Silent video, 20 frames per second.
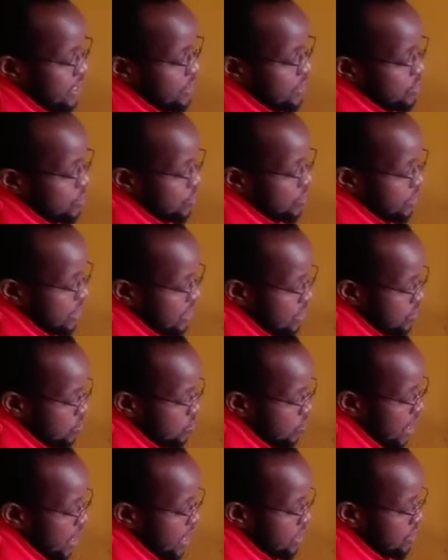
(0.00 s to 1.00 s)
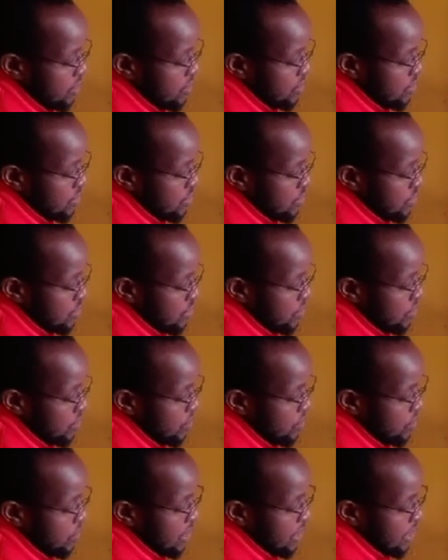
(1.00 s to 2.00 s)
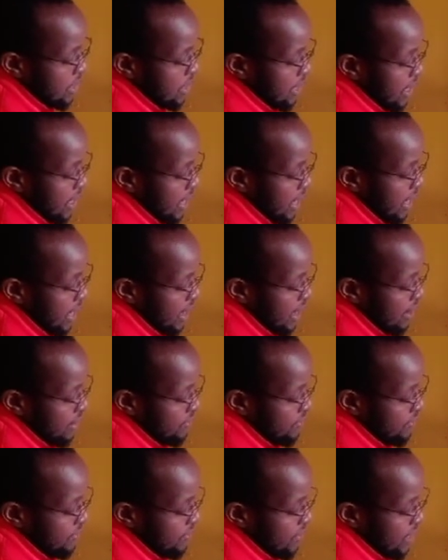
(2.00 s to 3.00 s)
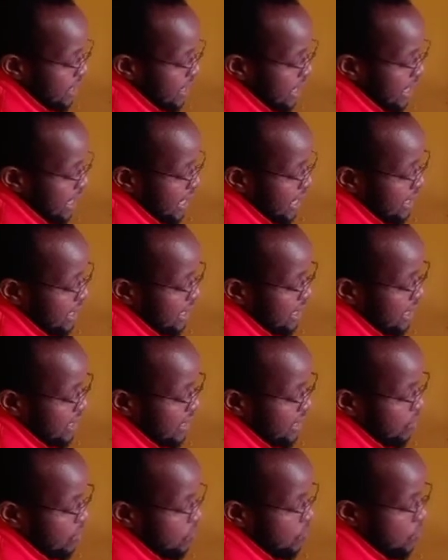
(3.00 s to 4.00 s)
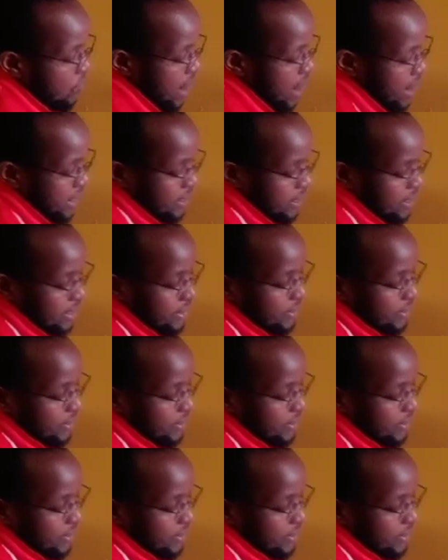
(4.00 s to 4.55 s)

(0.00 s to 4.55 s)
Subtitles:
So it is 1, 2, half, and another 1.